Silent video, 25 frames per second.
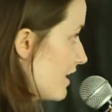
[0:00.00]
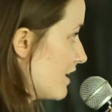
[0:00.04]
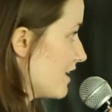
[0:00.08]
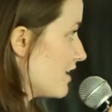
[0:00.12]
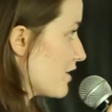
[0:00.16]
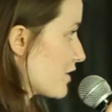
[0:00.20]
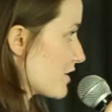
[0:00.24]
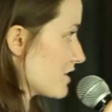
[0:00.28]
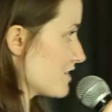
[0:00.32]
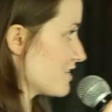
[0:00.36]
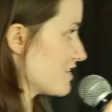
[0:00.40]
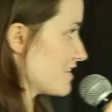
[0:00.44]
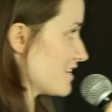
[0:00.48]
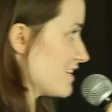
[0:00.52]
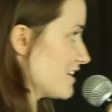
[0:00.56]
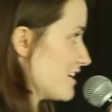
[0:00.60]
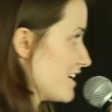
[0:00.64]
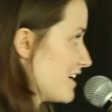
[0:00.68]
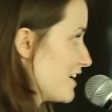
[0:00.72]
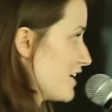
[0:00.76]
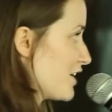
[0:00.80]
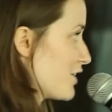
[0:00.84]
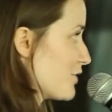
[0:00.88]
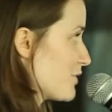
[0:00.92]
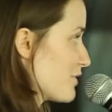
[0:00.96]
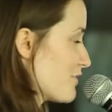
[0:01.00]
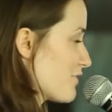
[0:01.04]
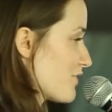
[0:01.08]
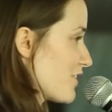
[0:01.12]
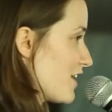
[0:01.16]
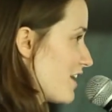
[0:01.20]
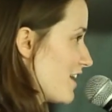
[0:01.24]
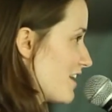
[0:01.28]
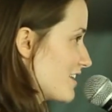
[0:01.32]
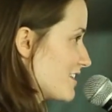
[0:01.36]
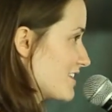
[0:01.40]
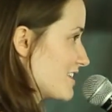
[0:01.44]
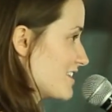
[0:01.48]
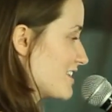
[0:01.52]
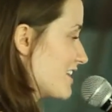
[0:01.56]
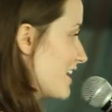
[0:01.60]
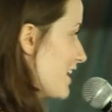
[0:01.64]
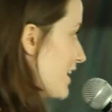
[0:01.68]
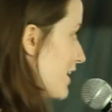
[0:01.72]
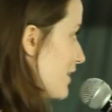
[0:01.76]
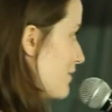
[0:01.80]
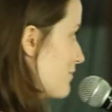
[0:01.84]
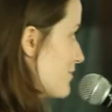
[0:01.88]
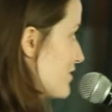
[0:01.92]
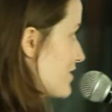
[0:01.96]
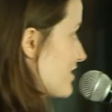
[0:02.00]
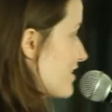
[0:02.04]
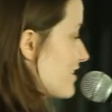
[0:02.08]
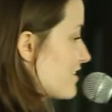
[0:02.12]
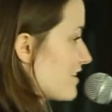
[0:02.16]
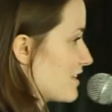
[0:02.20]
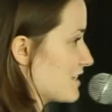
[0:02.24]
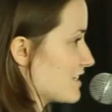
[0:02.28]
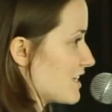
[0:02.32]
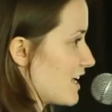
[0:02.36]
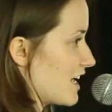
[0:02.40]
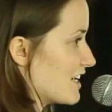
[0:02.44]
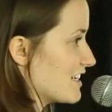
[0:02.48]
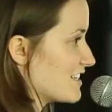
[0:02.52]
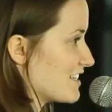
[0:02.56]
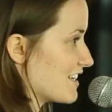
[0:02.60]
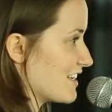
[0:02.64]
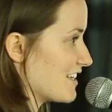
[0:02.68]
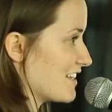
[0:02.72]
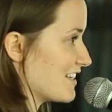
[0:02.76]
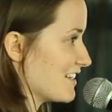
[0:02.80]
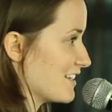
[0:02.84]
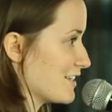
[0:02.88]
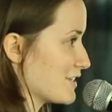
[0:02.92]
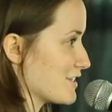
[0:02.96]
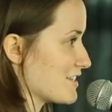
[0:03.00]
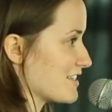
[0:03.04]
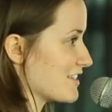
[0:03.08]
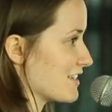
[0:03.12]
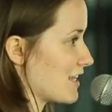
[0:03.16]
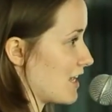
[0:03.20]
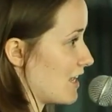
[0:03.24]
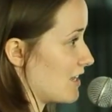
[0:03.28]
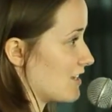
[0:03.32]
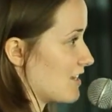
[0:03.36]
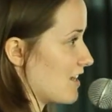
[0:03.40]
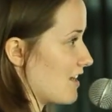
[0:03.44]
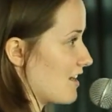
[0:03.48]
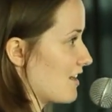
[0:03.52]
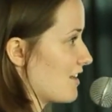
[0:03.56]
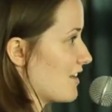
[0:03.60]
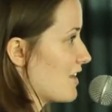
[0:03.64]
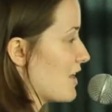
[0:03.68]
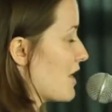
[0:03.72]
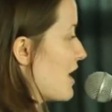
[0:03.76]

You can see here we've got, this is in Taita Hills in Kenya.